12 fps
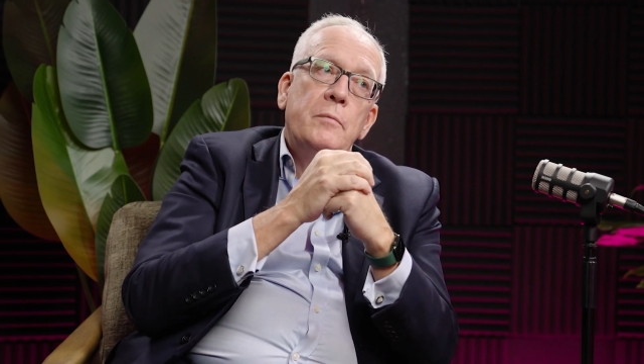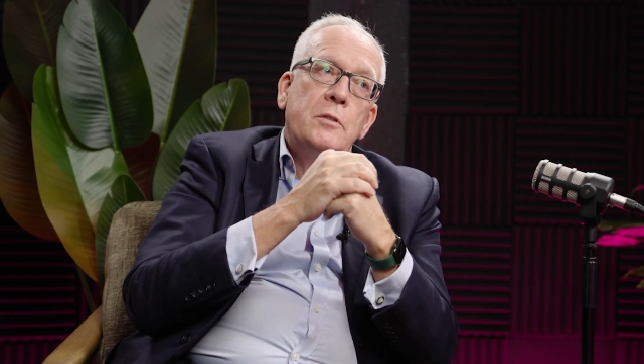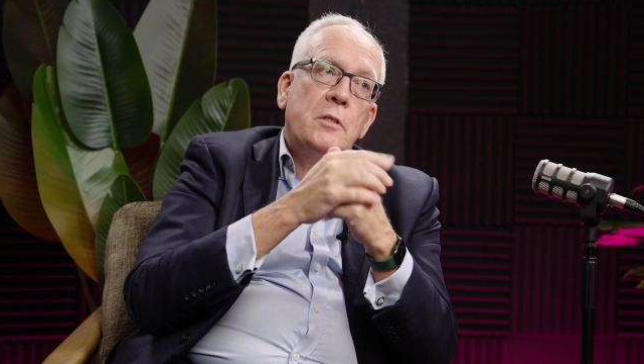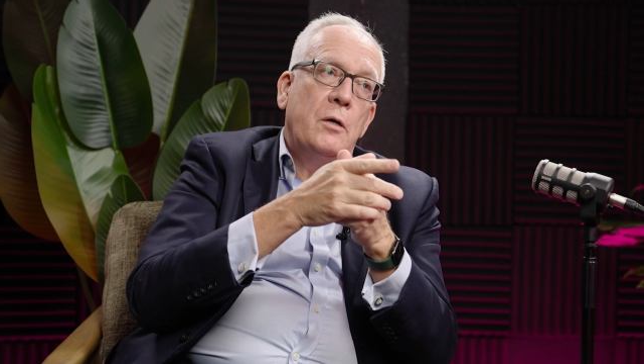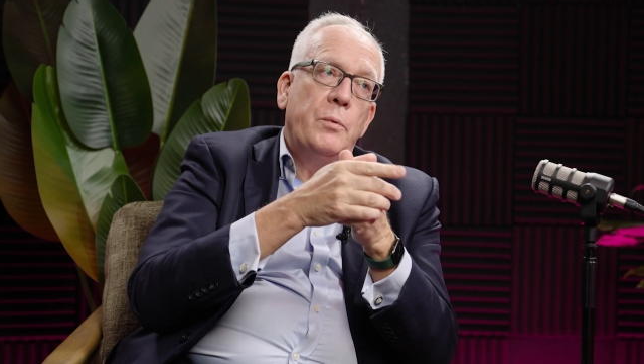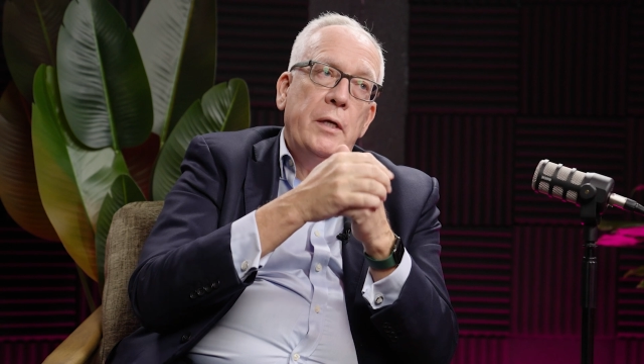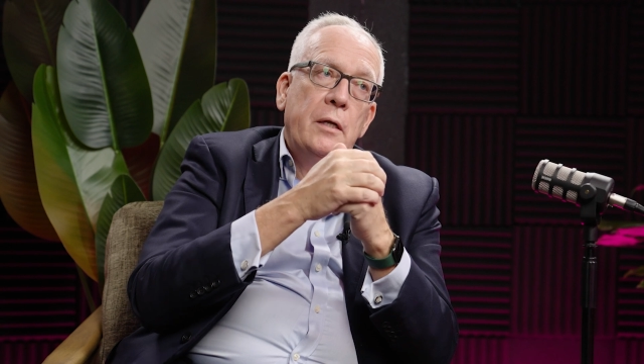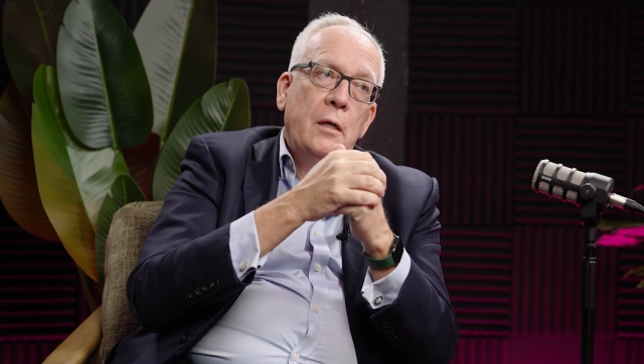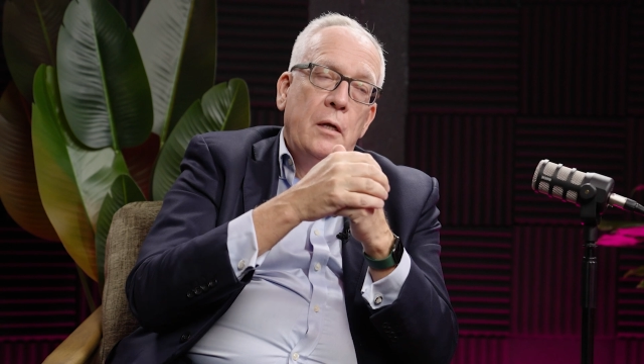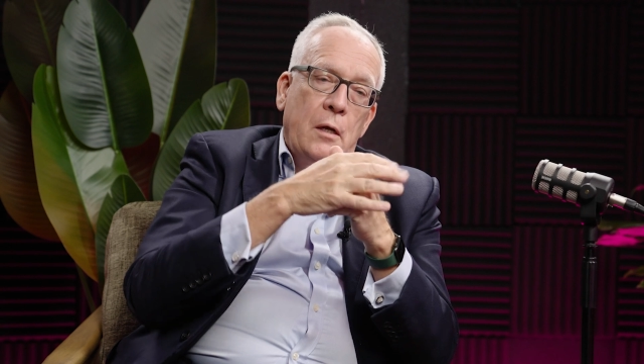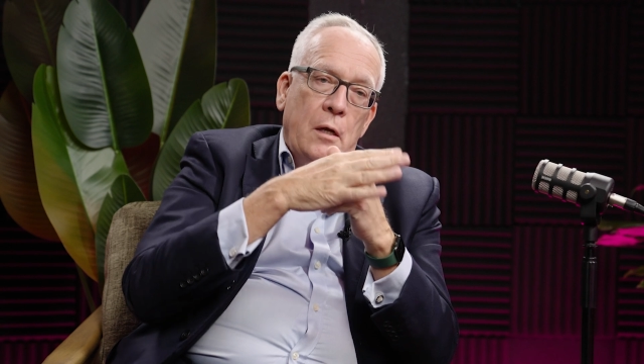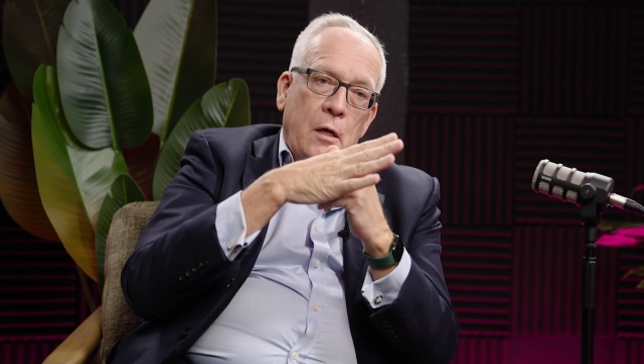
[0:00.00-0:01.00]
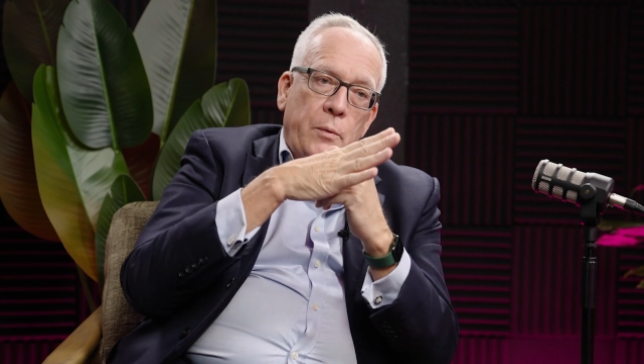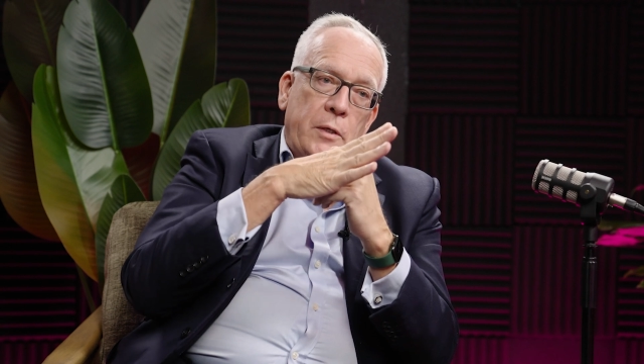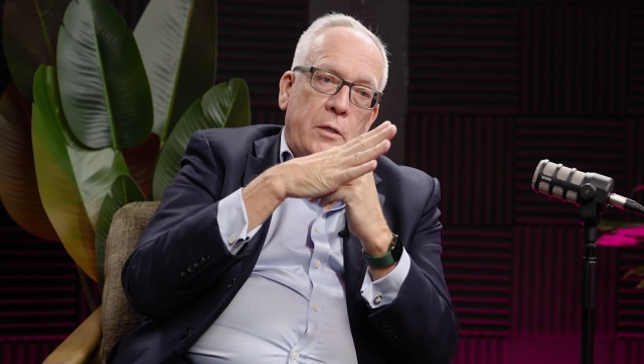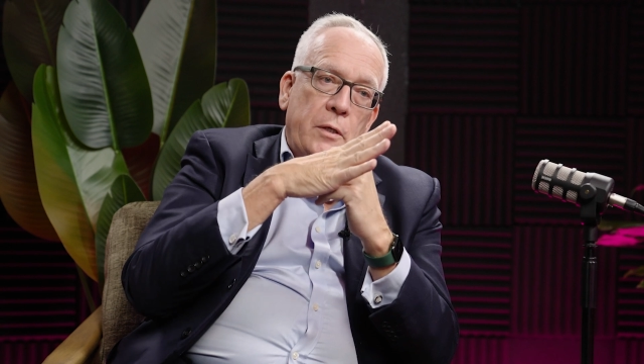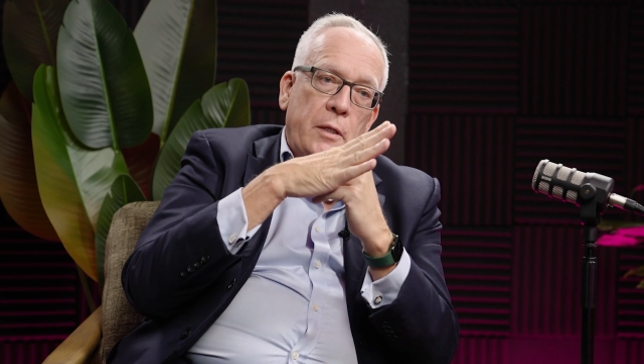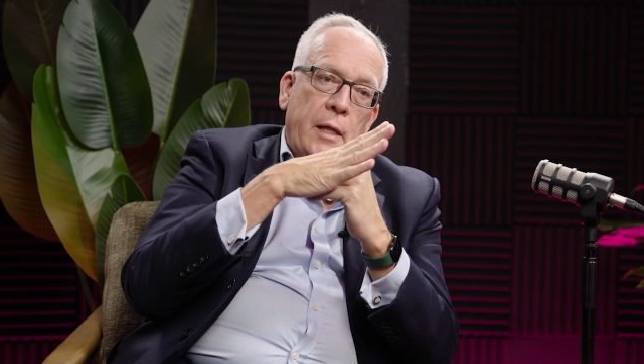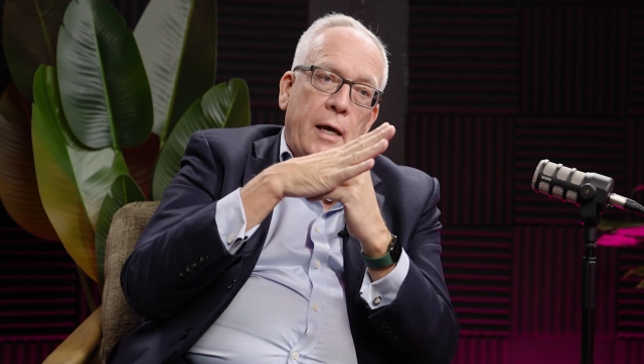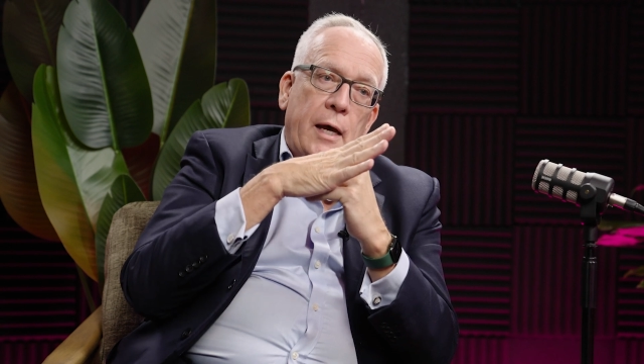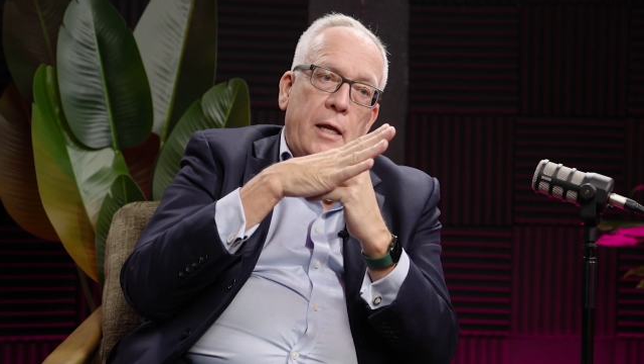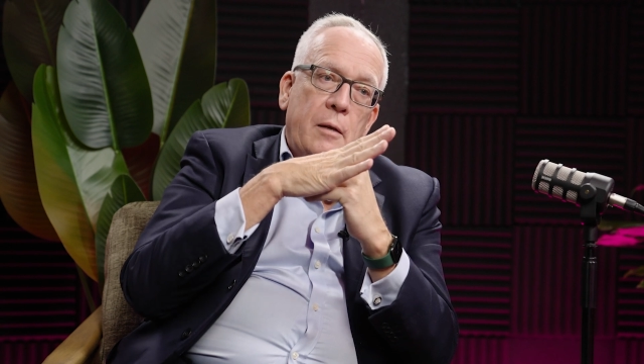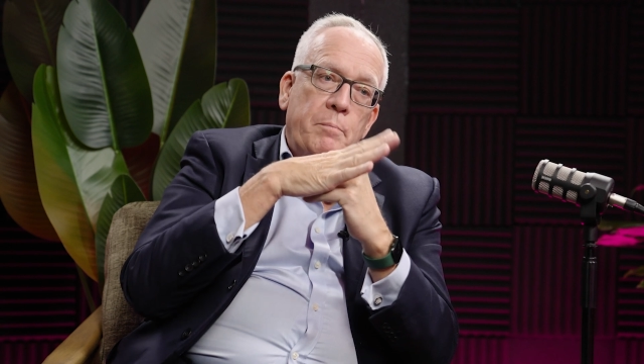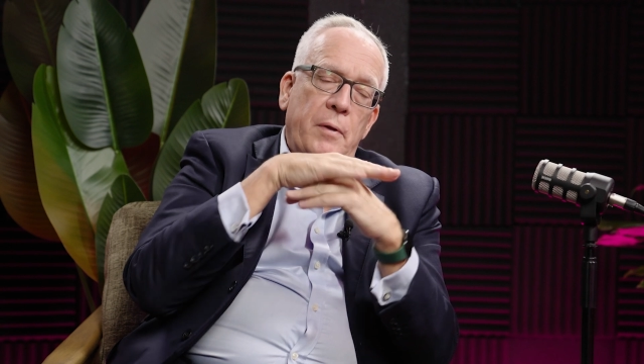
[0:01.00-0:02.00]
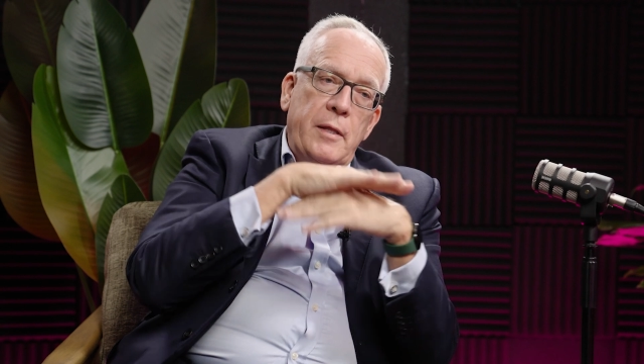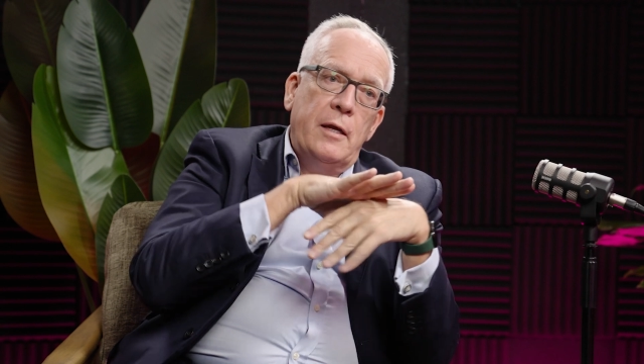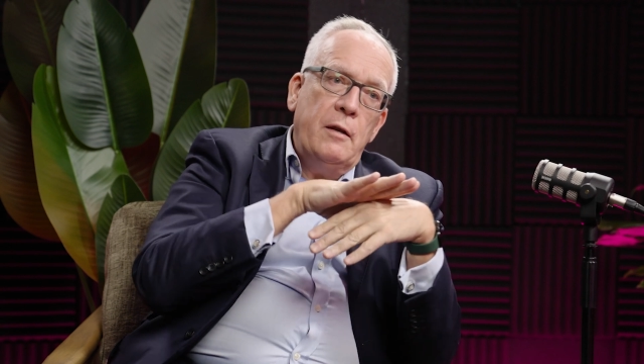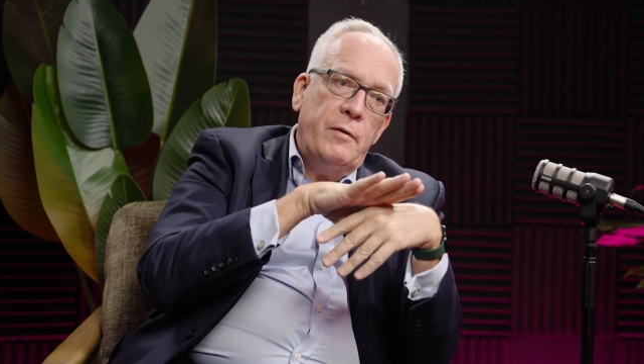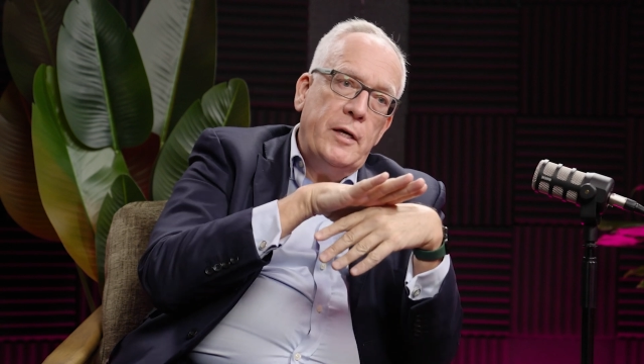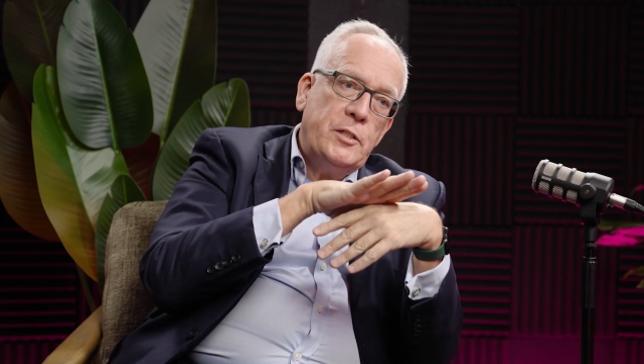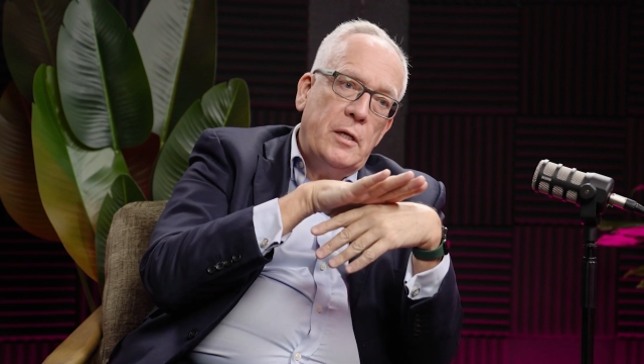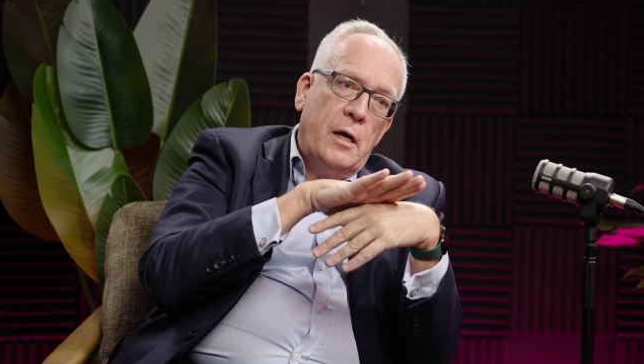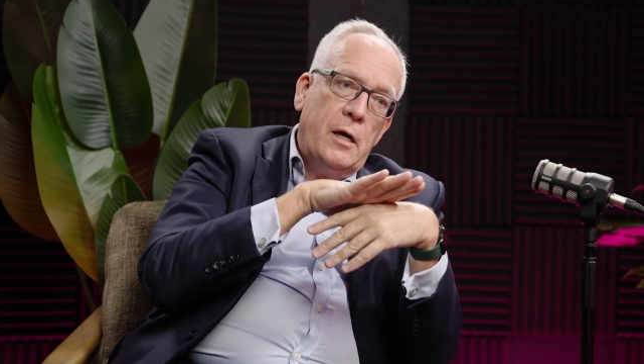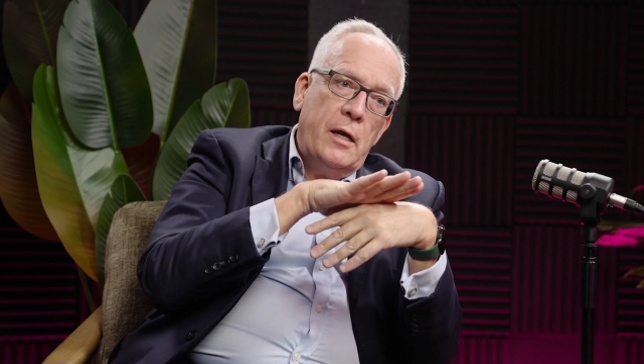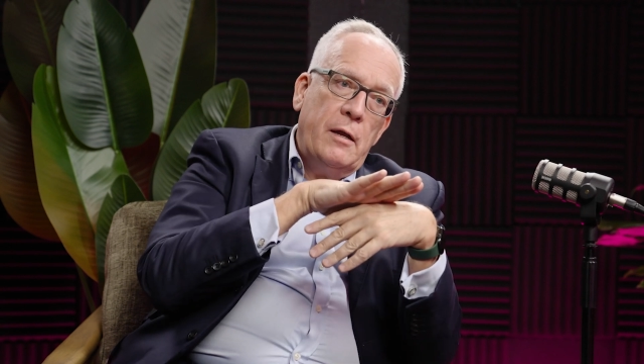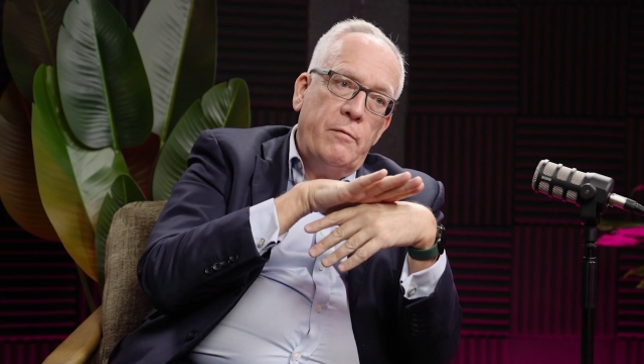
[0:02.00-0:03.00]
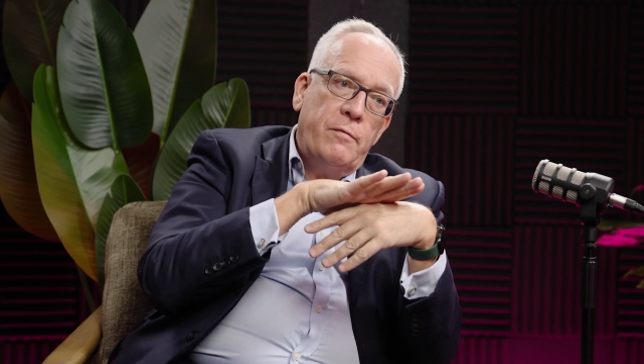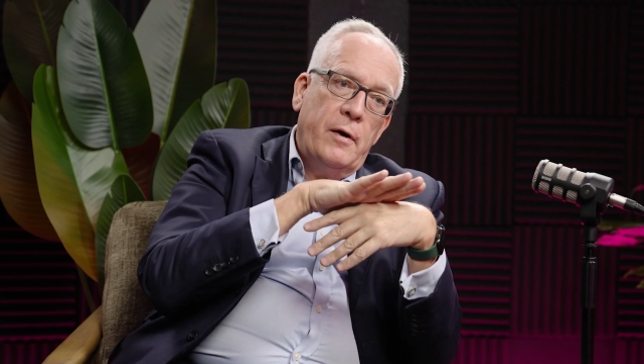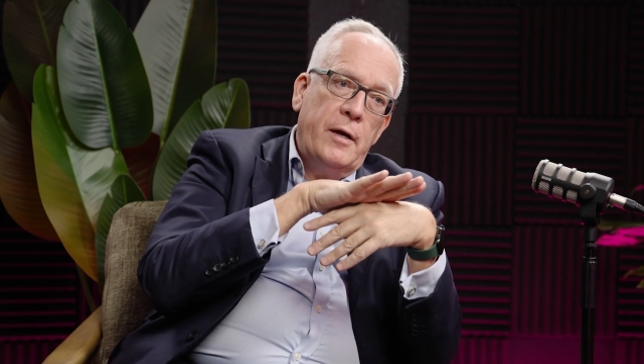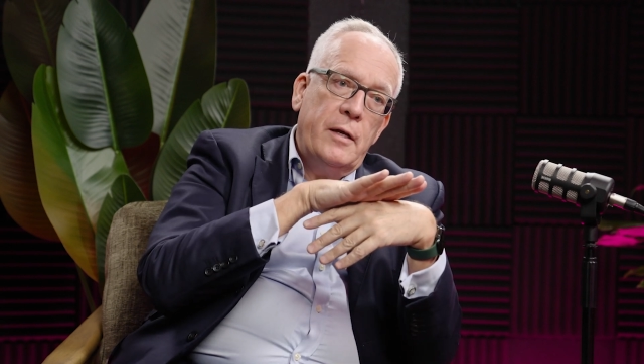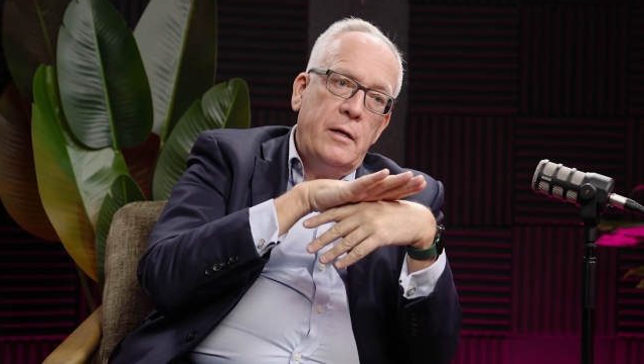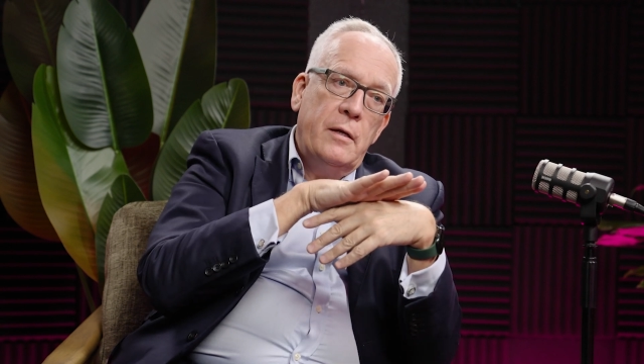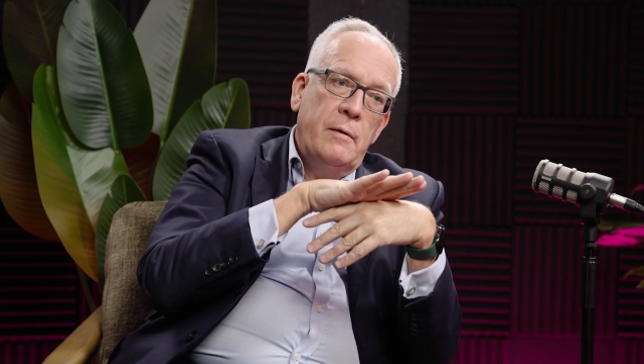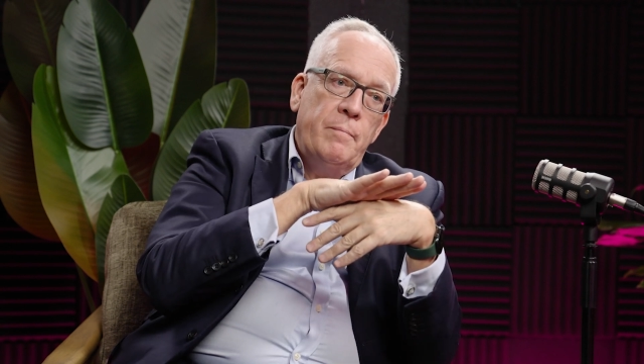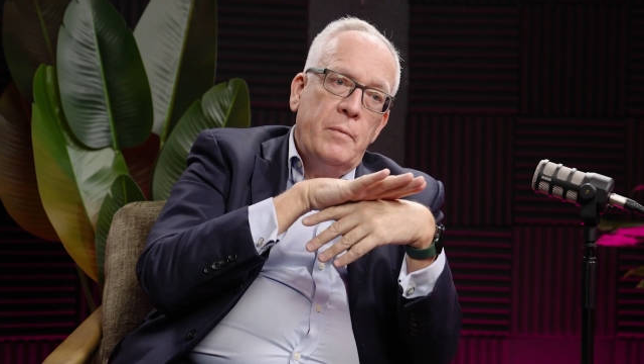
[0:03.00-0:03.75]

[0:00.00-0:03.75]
So we're doing that. But the innovation I find